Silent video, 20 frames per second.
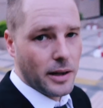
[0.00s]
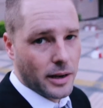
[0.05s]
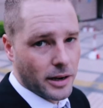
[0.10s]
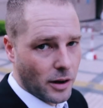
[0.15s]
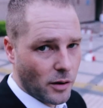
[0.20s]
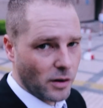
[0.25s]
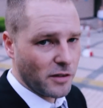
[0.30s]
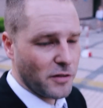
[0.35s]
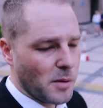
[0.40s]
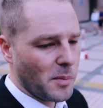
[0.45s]

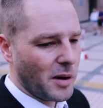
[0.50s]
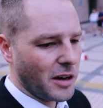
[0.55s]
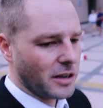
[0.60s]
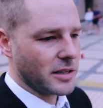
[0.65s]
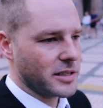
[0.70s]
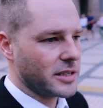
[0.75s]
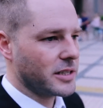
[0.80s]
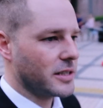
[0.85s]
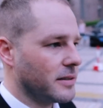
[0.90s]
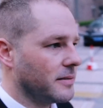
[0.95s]
Now, if I'm
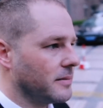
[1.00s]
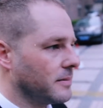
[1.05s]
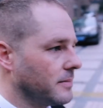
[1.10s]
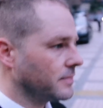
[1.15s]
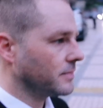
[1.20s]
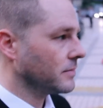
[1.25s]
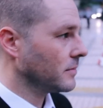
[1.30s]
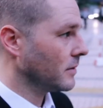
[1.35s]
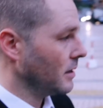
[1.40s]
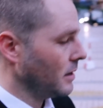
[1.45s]
honest,
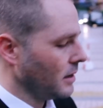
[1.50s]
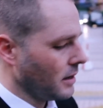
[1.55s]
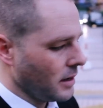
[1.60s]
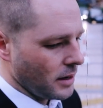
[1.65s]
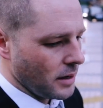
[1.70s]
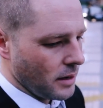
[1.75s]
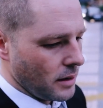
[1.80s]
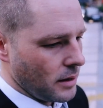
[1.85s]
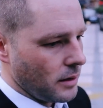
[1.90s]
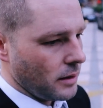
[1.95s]

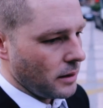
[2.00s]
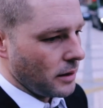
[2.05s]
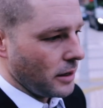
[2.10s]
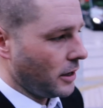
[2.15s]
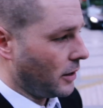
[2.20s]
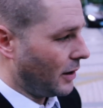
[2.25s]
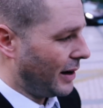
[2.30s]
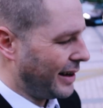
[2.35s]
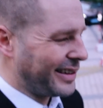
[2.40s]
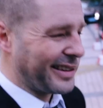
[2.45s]
you
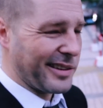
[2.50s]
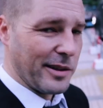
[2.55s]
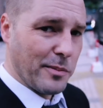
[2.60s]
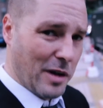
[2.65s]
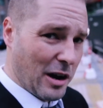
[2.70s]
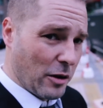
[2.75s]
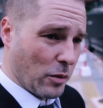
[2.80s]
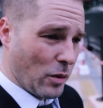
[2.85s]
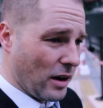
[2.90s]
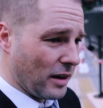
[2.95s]
know, other than
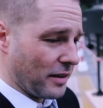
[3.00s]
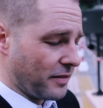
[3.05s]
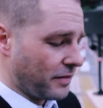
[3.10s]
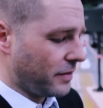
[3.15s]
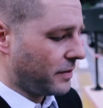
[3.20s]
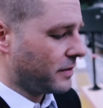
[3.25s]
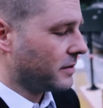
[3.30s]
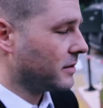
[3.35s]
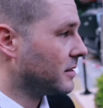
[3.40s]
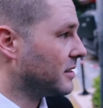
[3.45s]
my
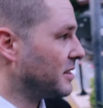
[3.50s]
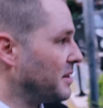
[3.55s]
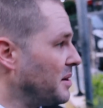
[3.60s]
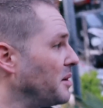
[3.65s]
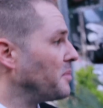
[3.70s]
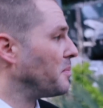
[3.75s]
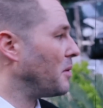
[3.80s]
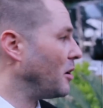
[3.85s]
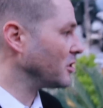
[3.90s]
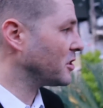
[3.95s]
wife,
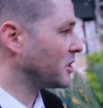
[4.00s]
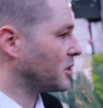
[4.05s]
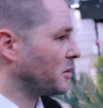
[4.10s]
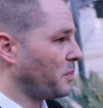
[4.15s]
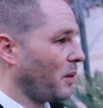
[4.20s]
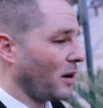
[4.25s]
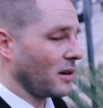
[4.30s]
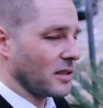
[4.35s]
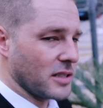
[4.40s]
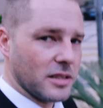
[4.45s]
the most
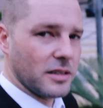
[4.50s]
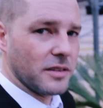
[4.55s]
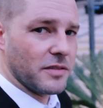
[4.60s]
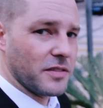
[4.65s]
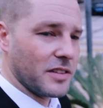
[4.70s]
positive